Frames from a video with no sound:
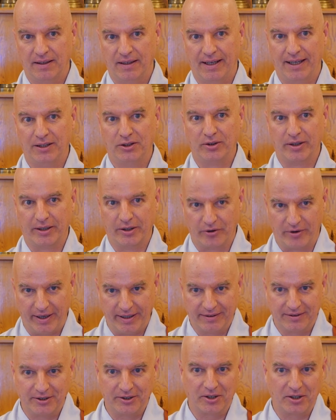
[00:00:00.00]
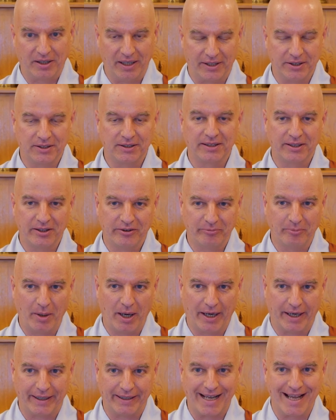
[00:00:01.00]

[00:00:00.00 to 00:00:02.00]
and to a greater clarity of mind,